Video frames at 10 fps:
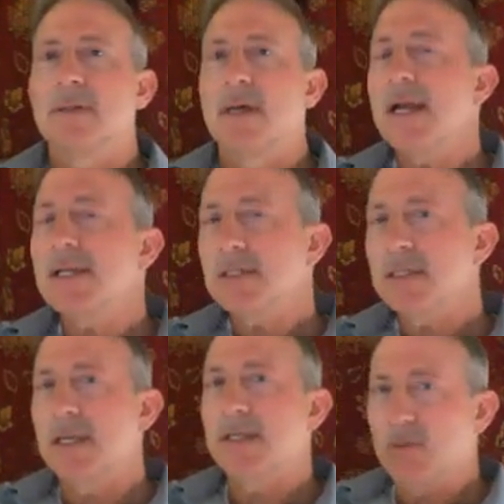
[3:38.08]

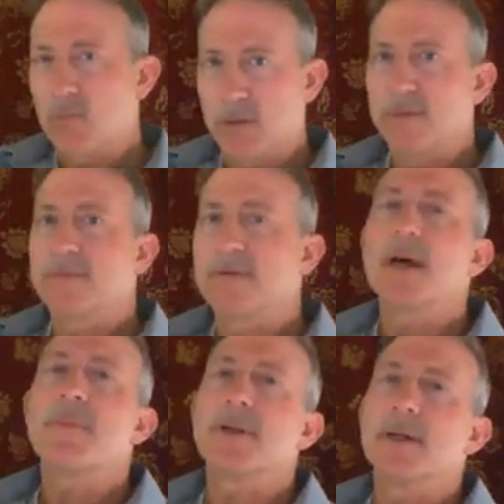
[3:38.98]
Actually, it's a real
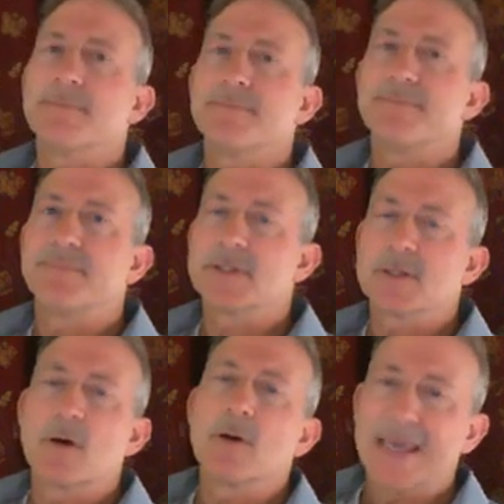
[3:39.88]
phenomenon. It's
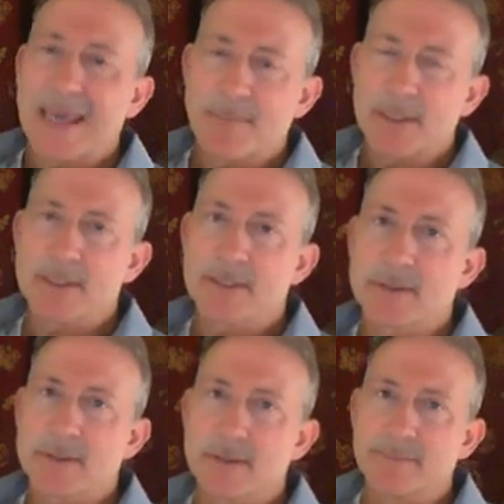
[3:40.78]
called gaming the
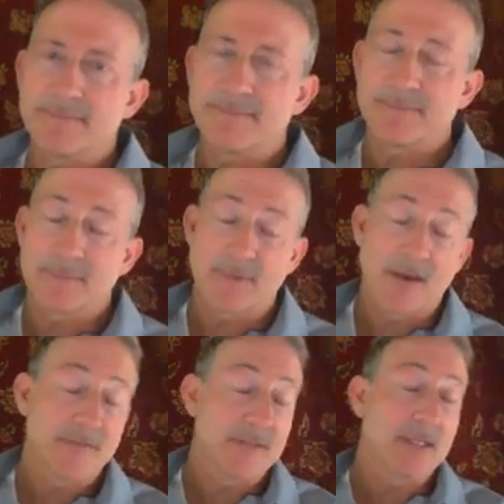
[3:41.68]
system.
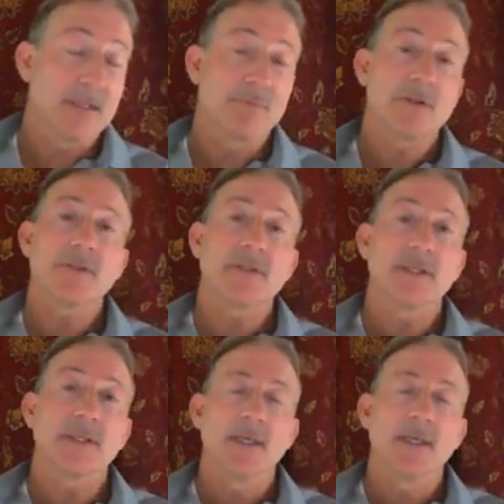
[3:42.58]
I've seen it personally.